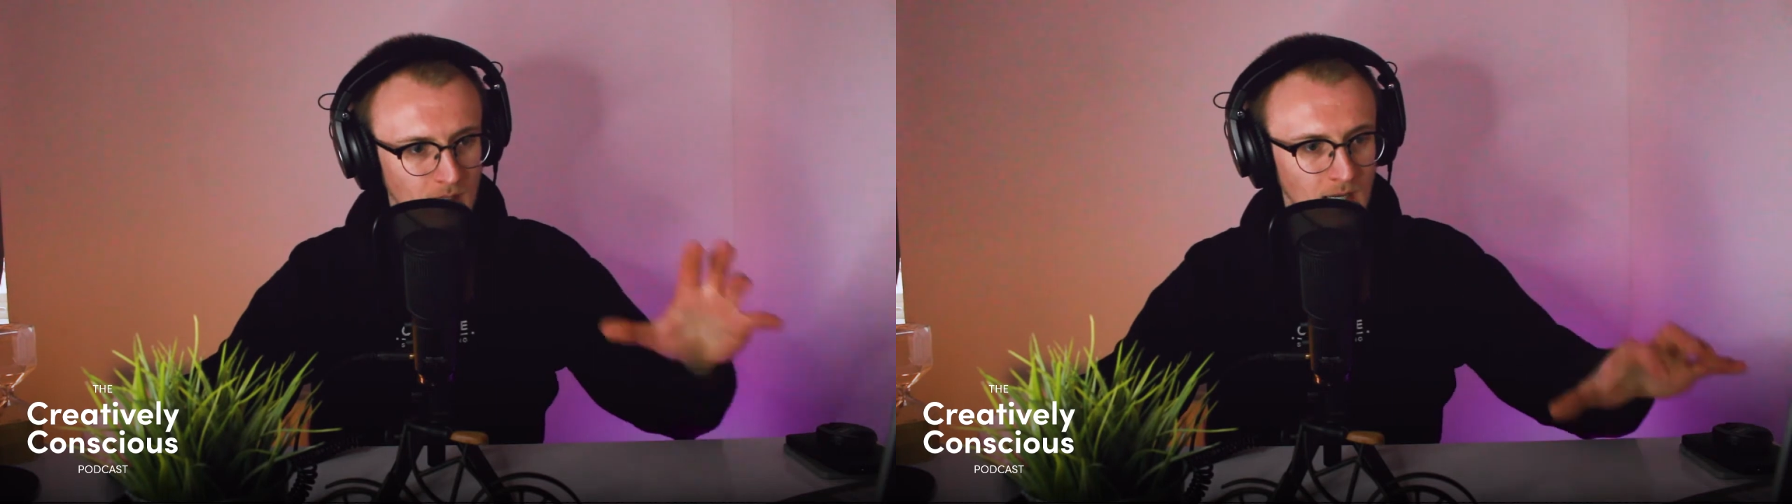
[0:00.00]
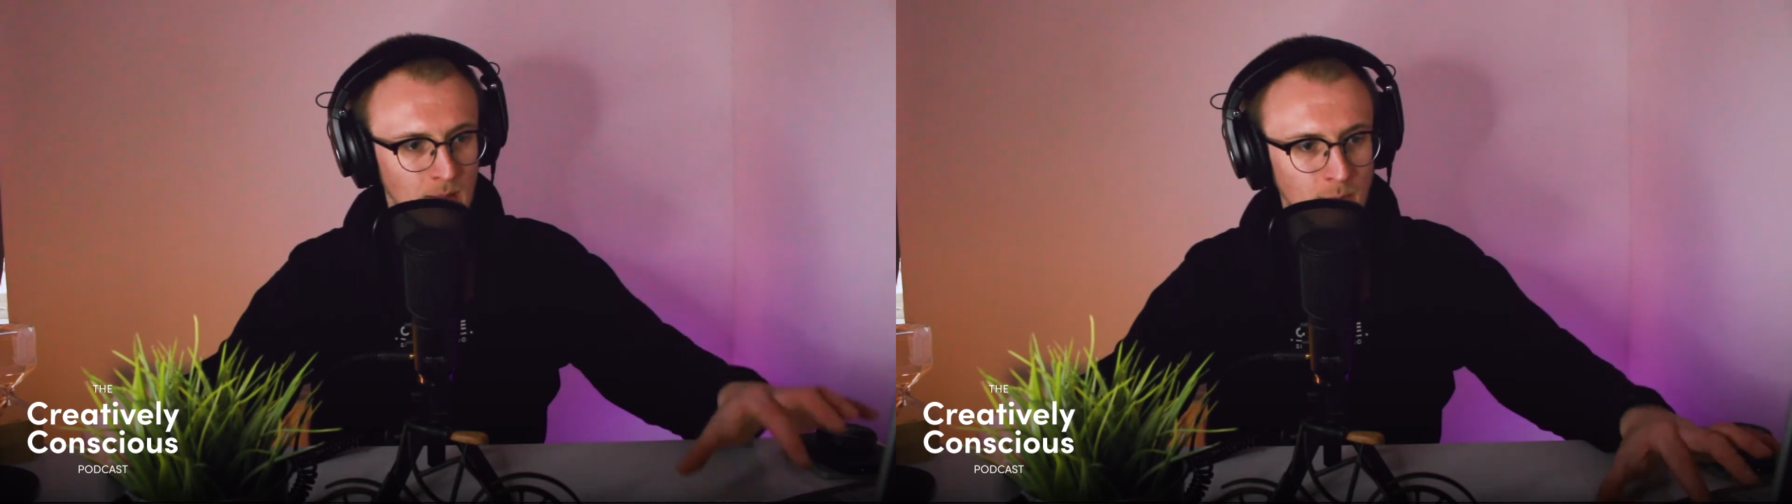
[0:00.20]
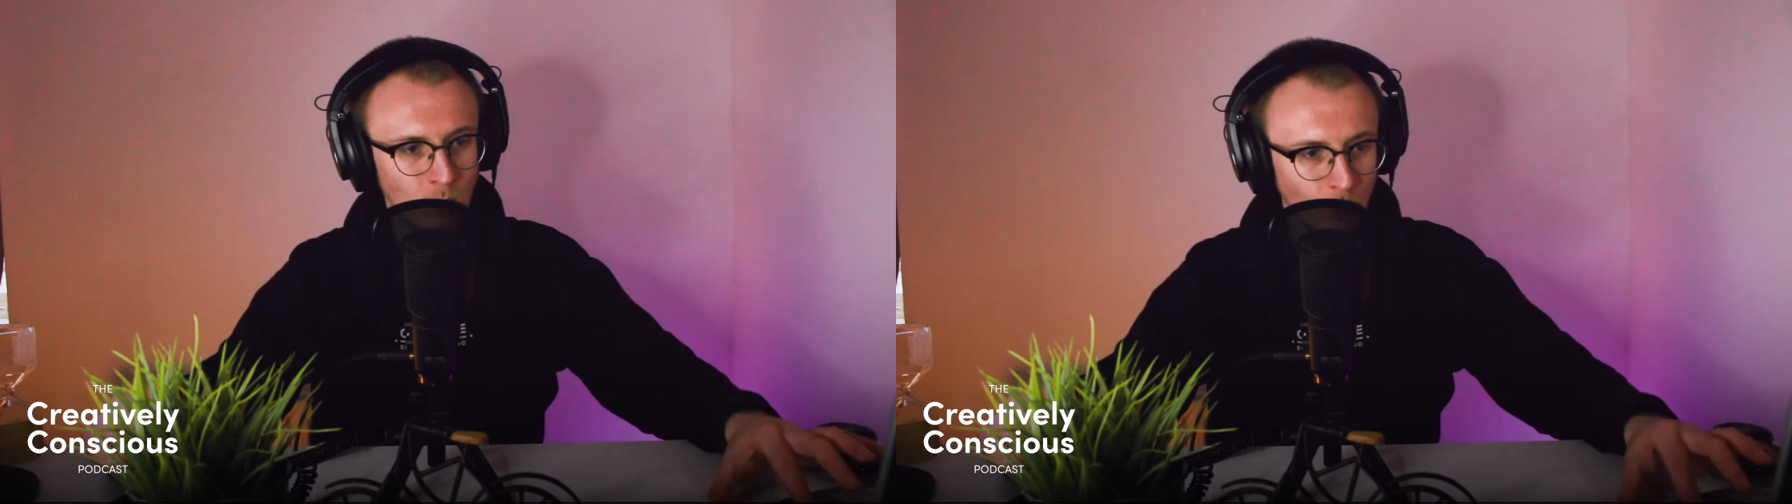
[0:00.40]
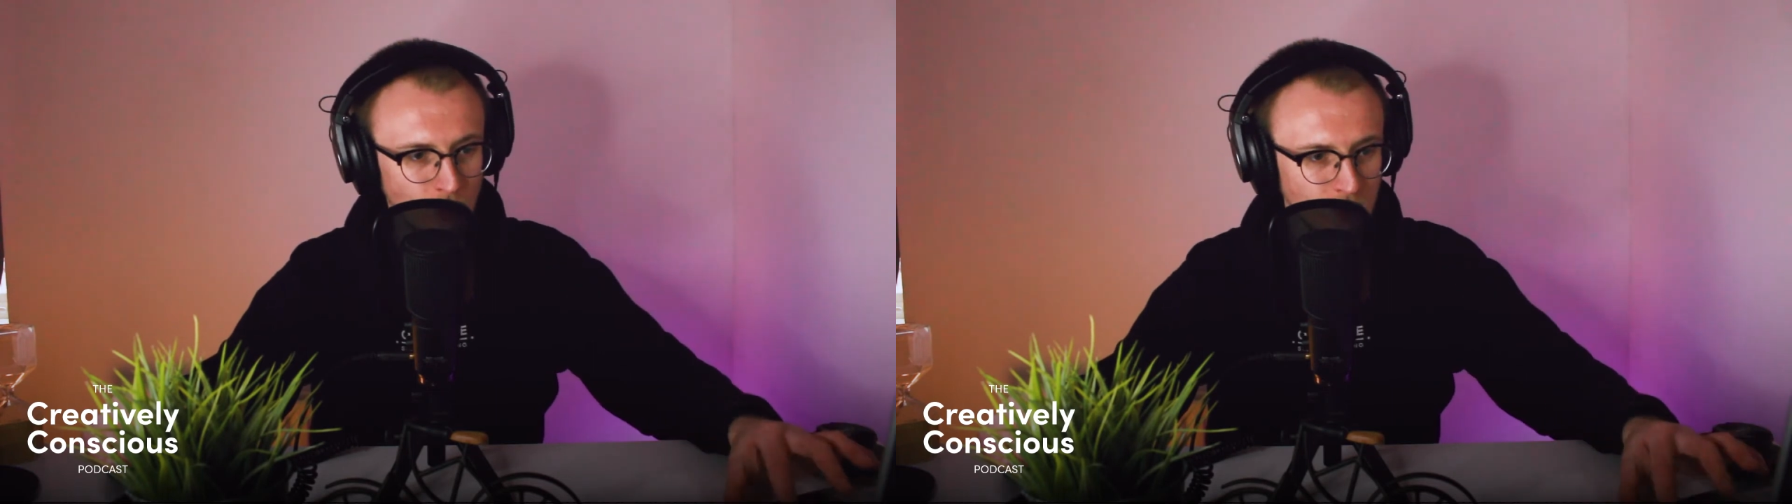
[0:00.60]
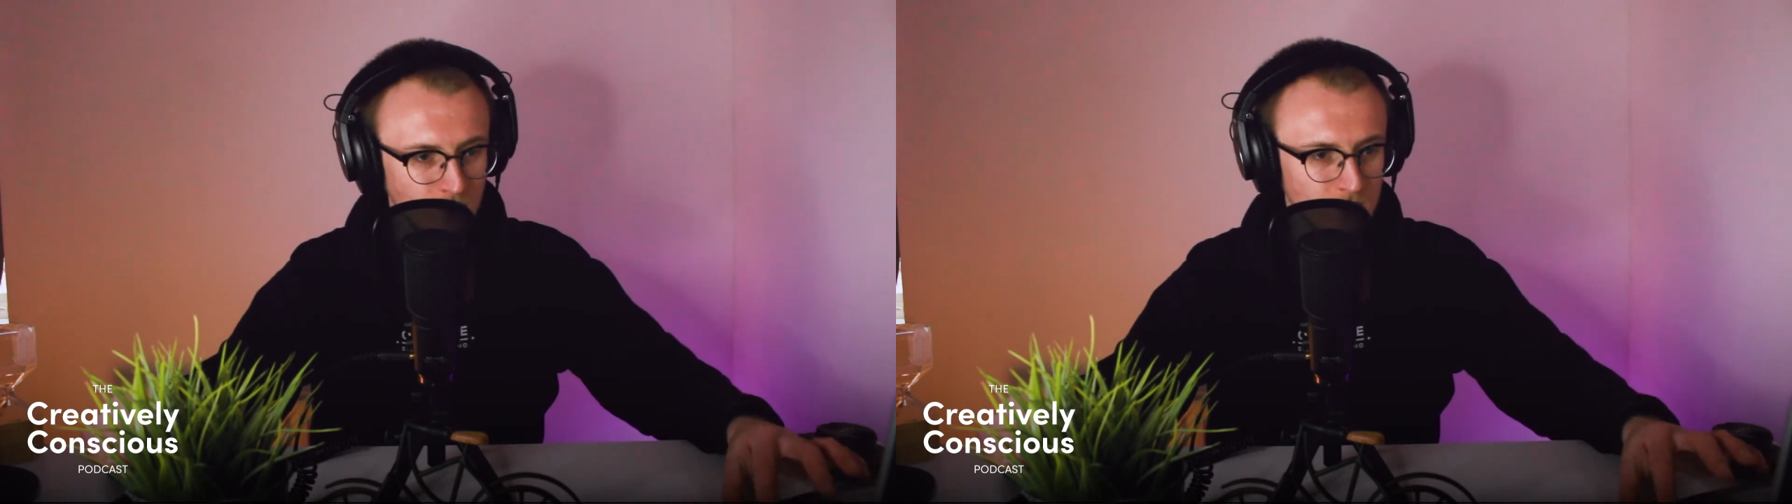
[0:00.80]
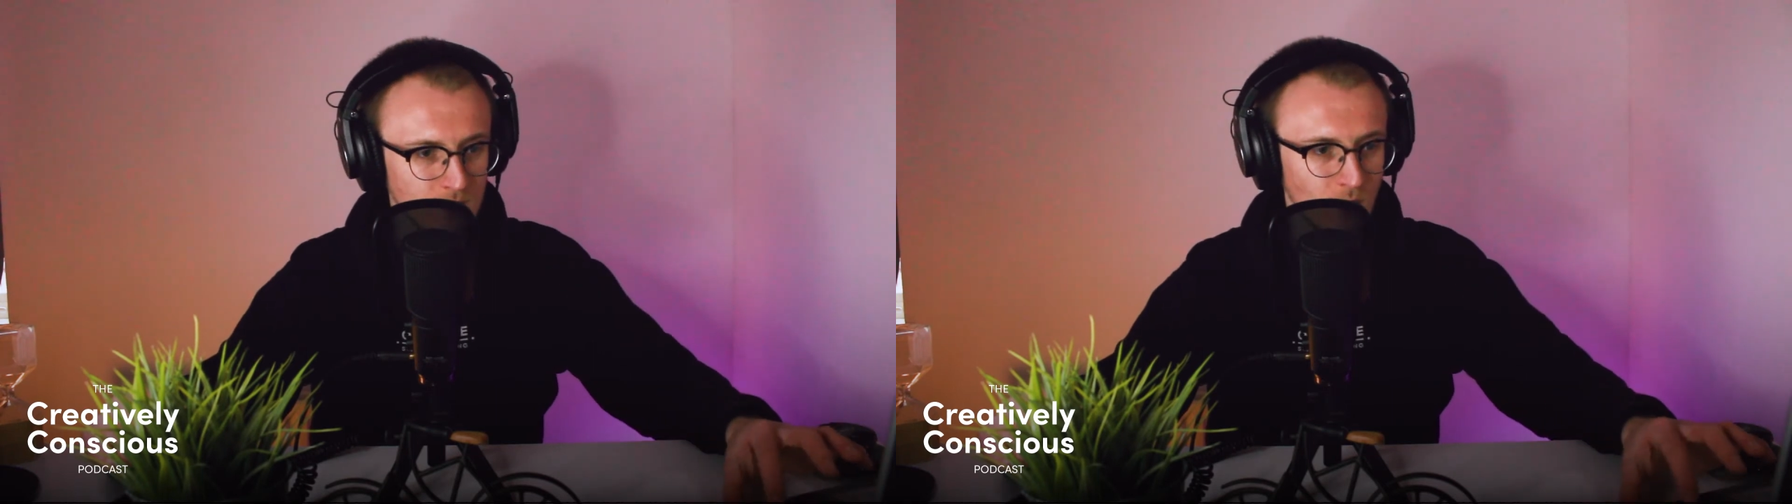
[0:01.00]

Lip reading: importance